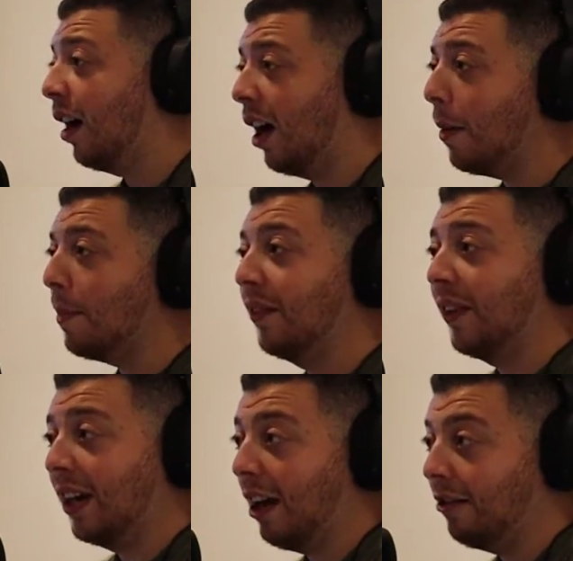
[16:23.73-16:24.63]
I'm a big
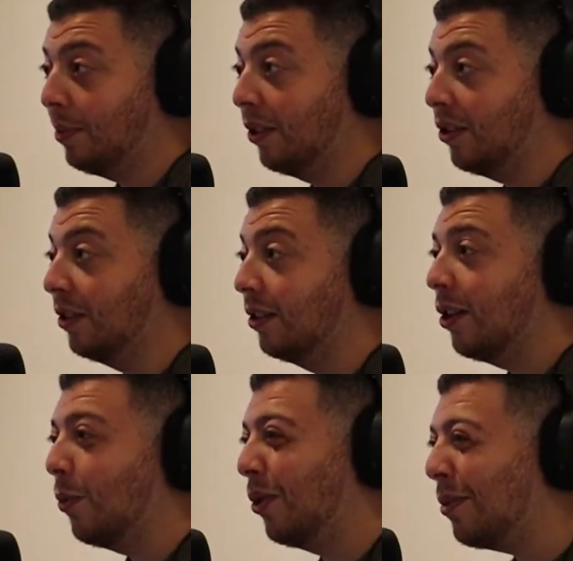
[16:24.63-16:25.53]
fan of Harry Potter.
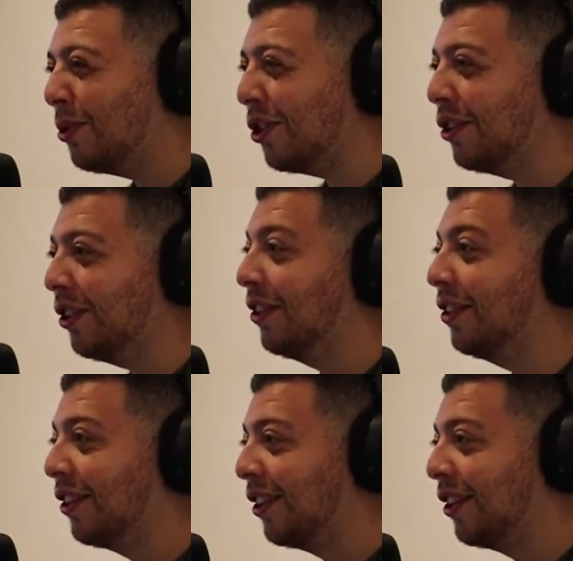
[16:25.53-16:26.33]
When I was younger,